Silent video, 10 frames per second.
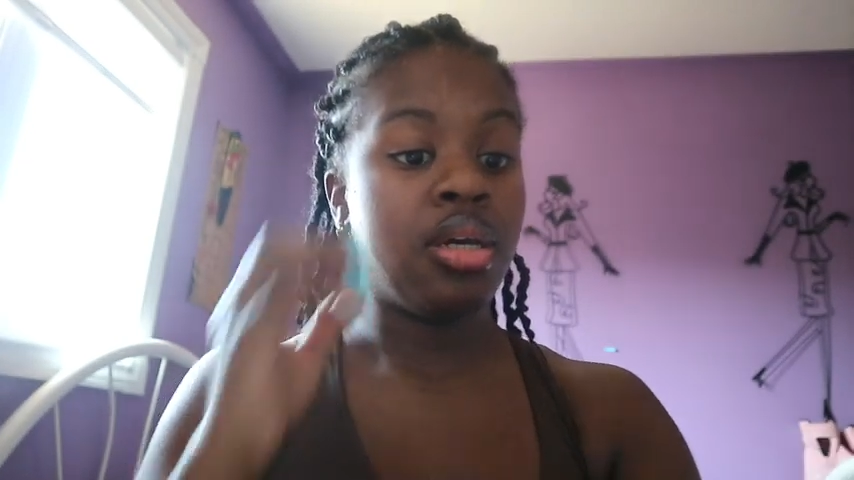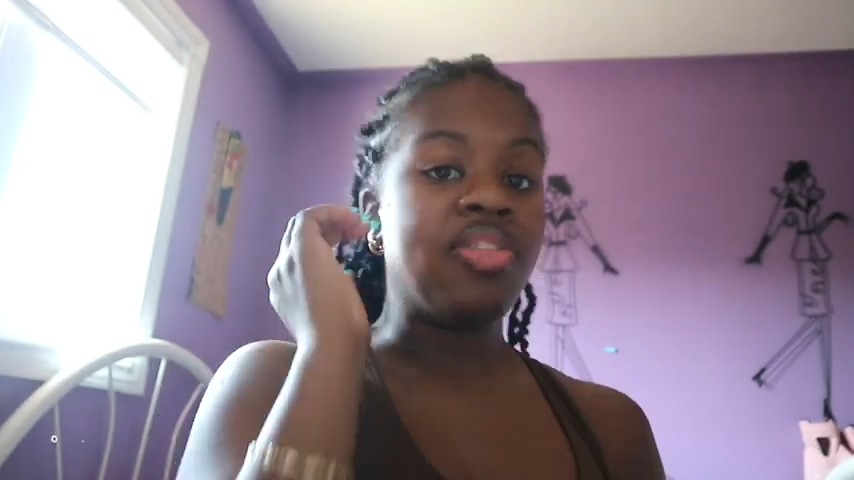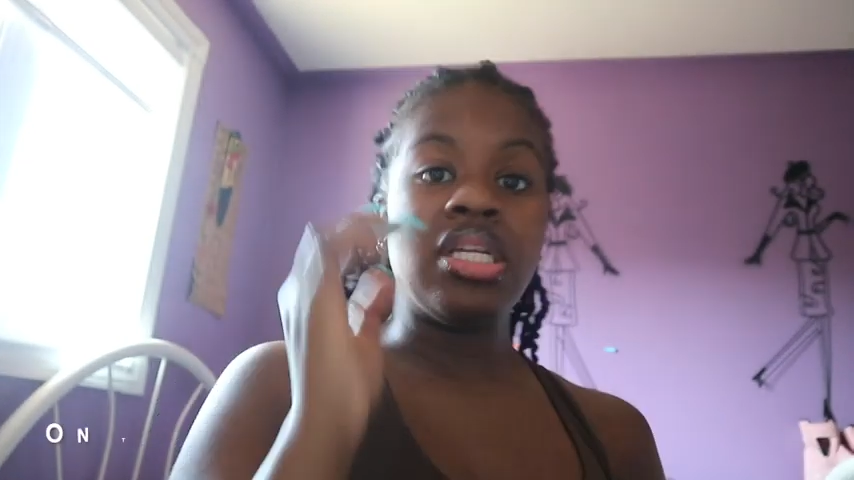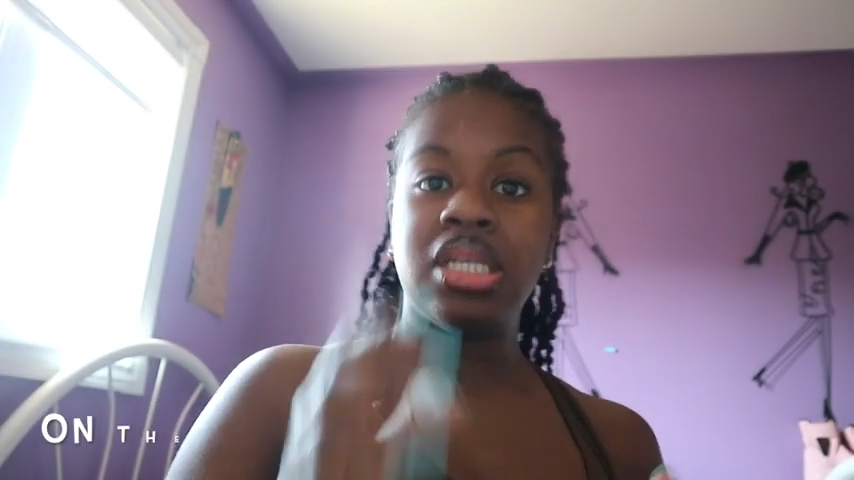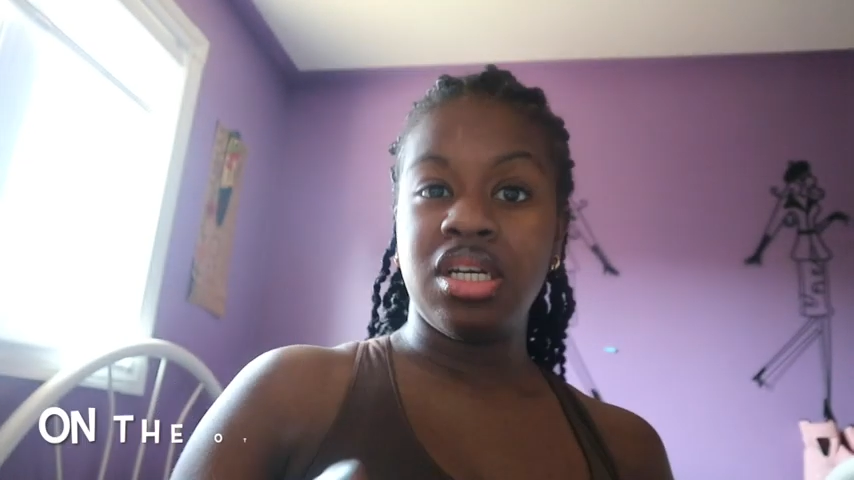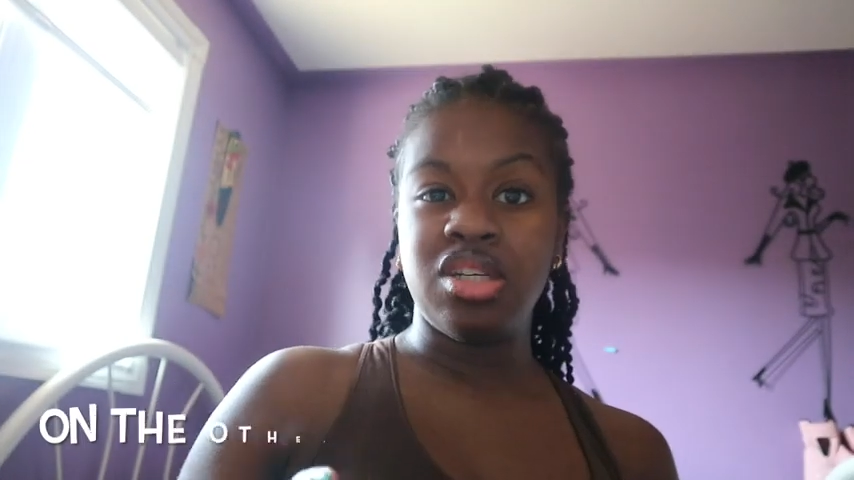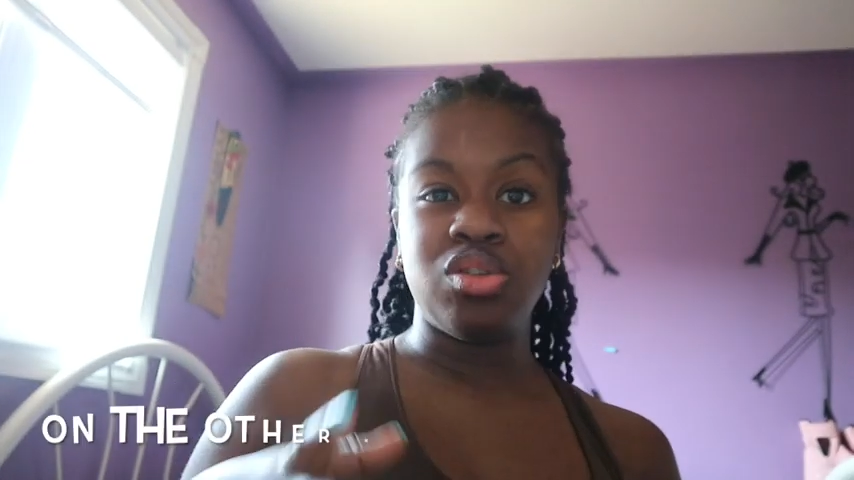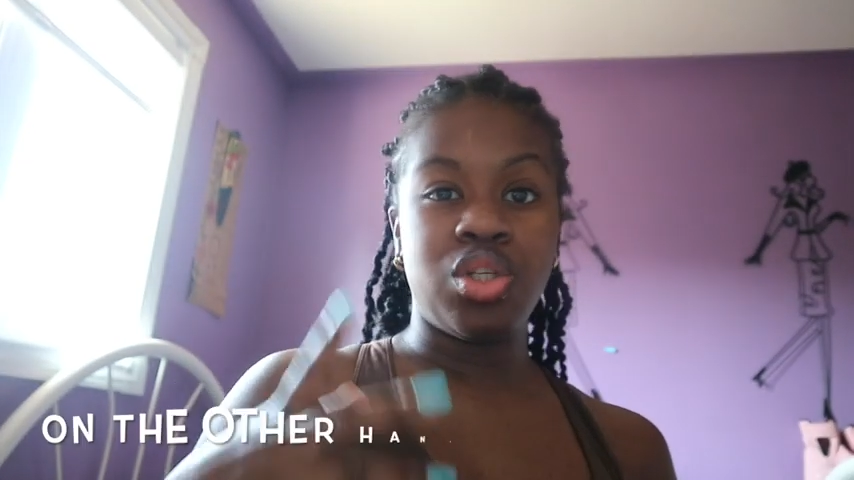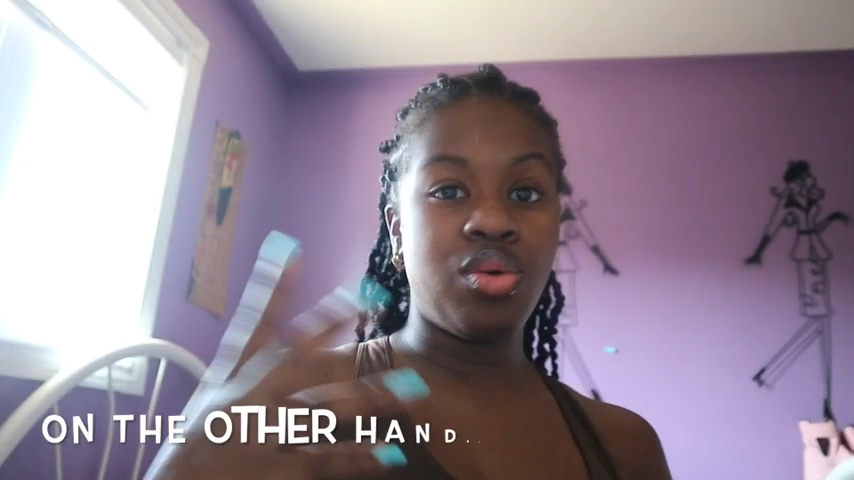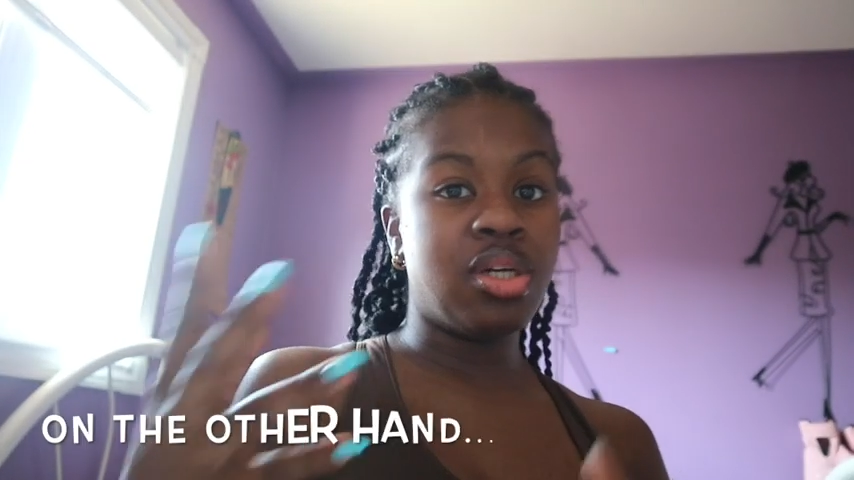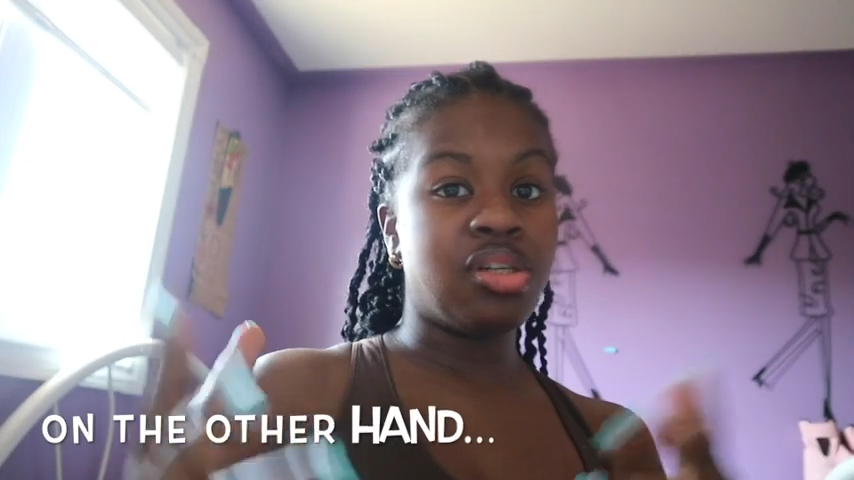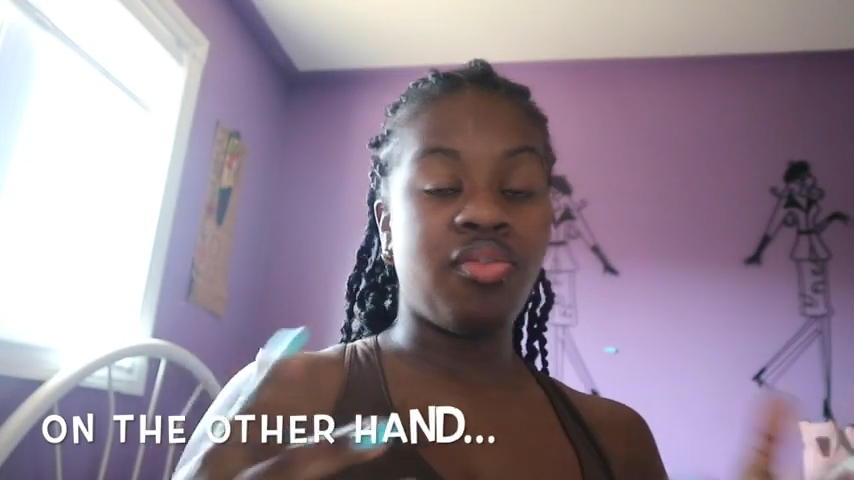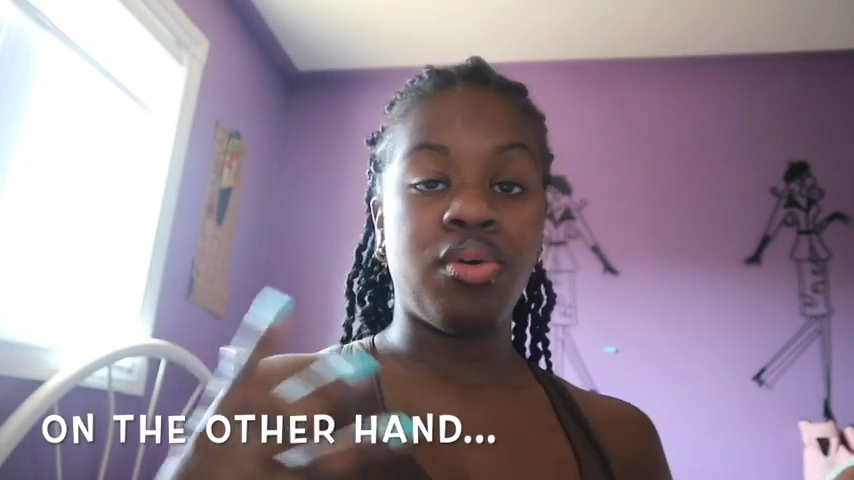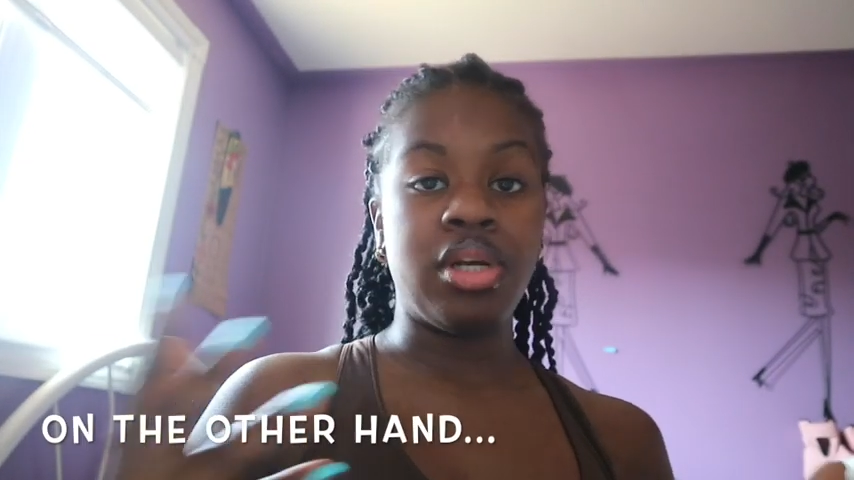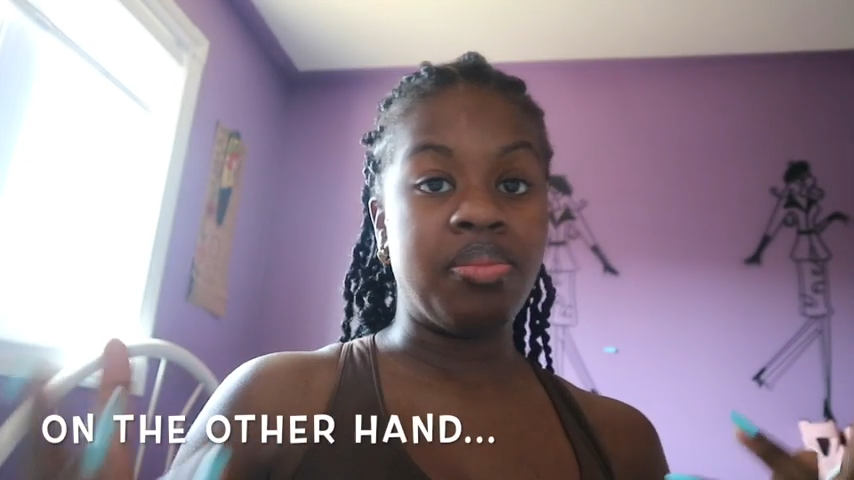If they tell you
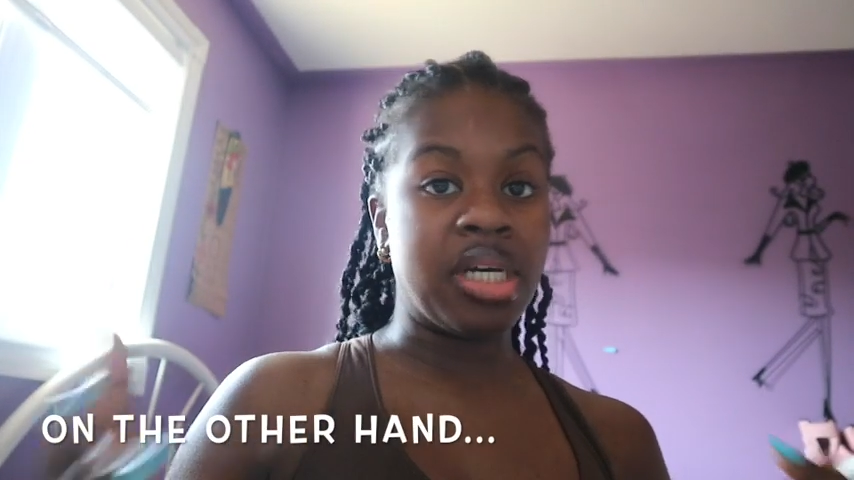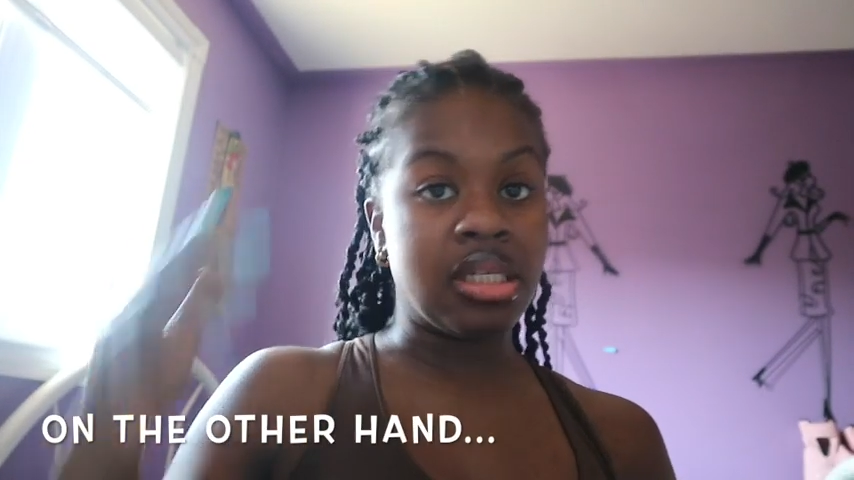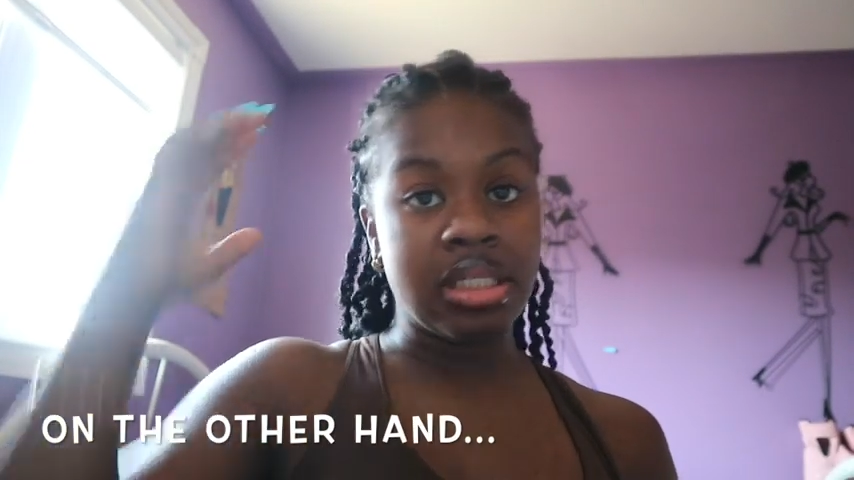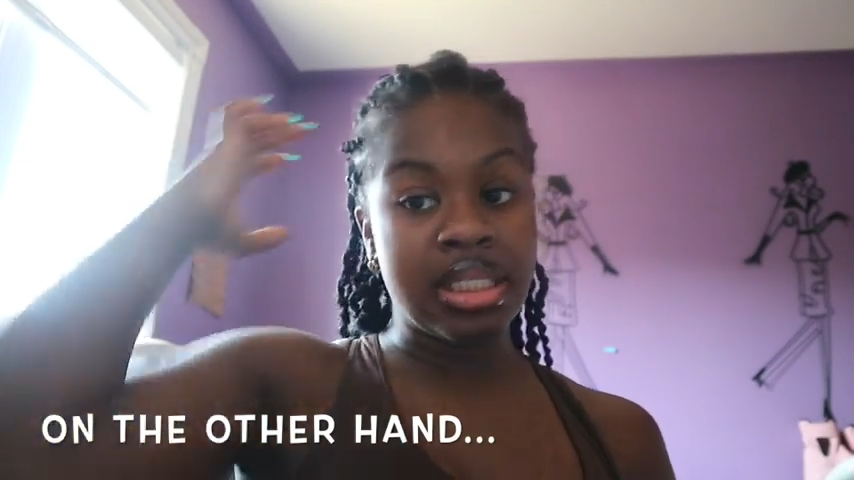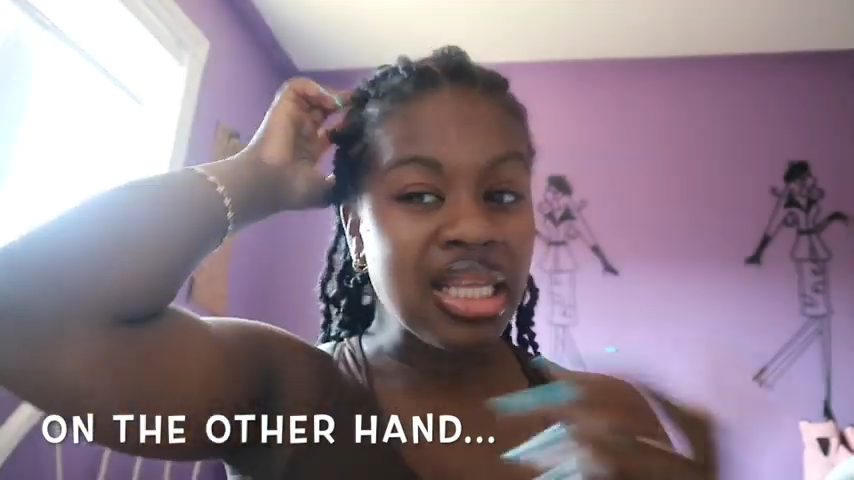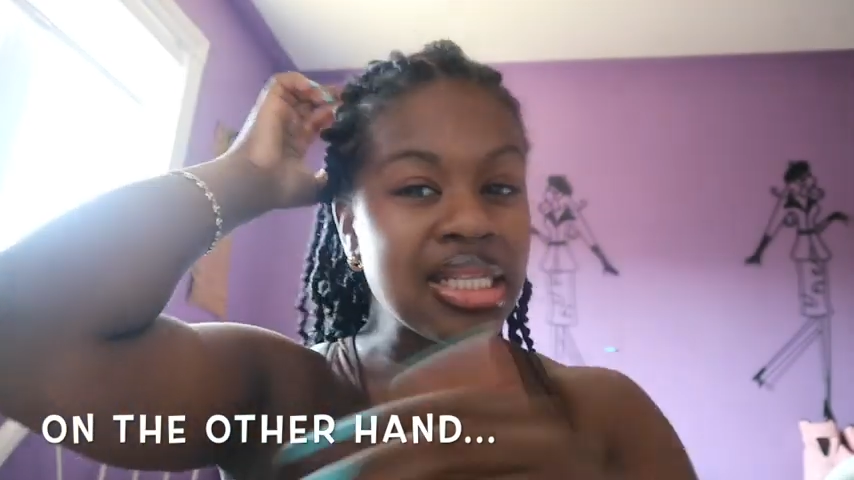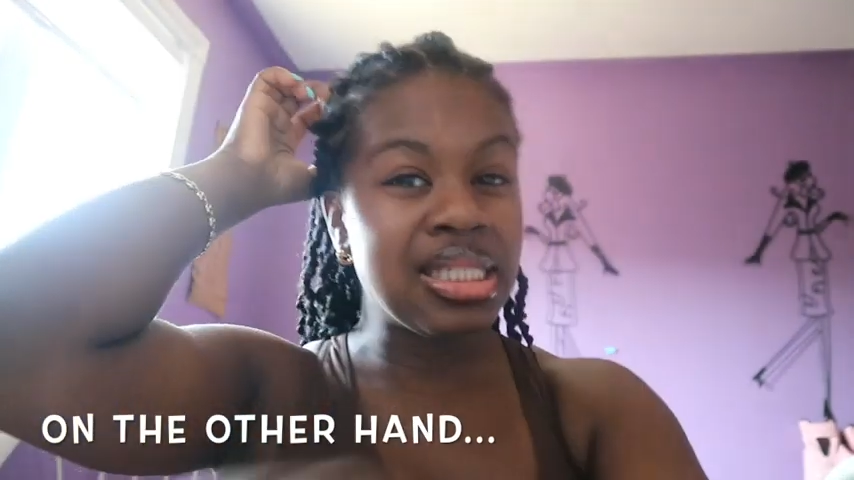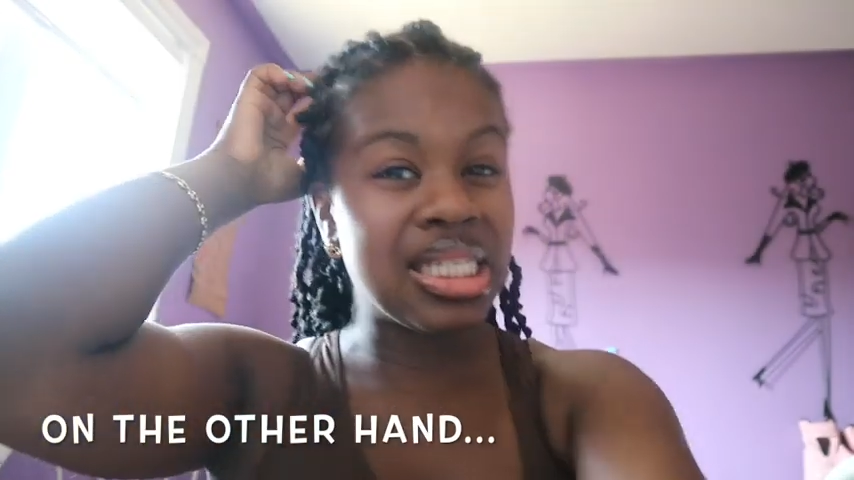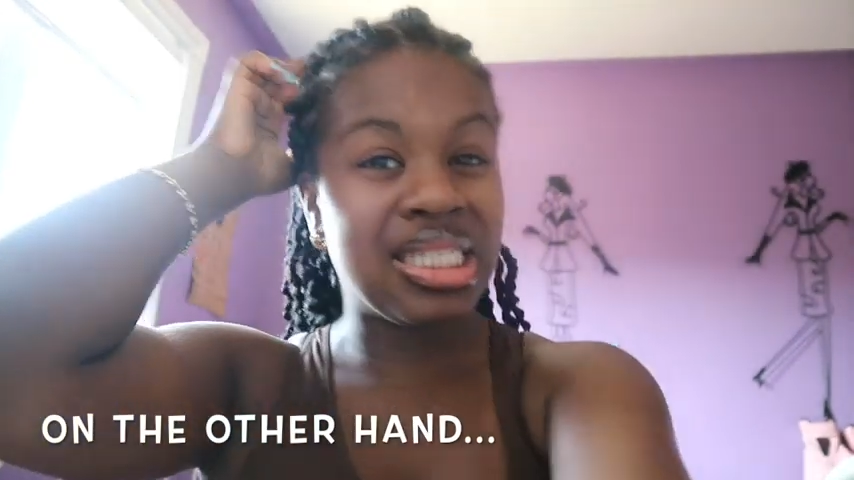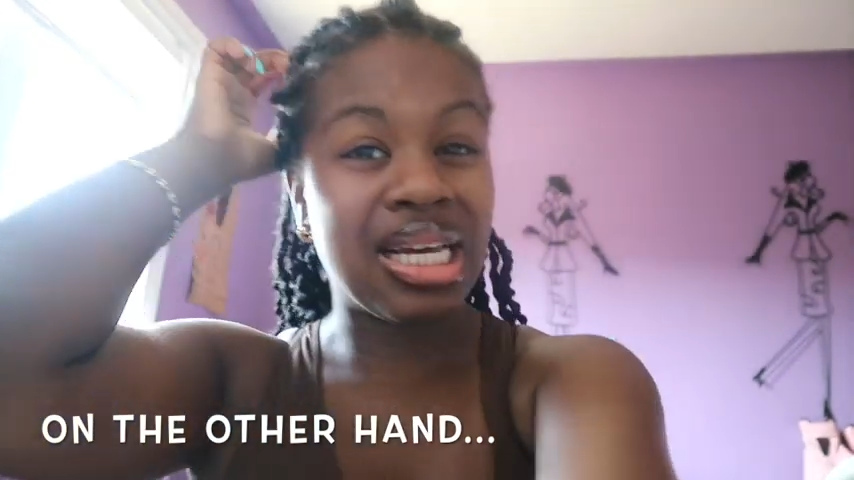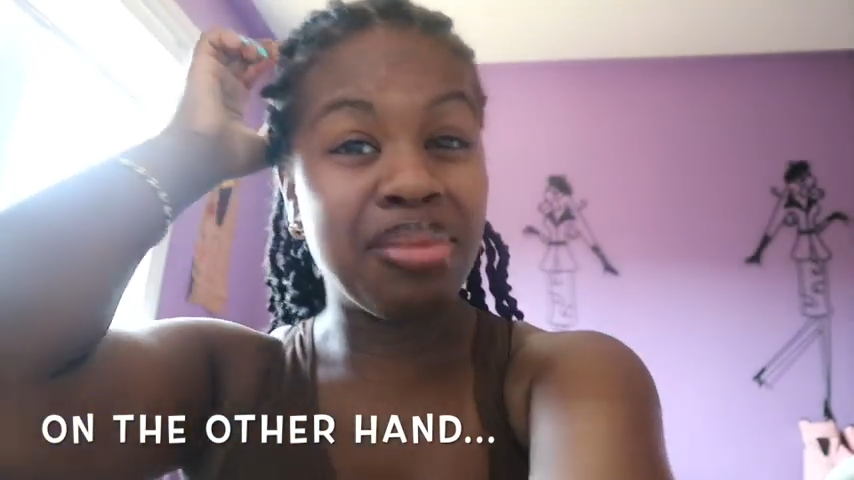240 mils since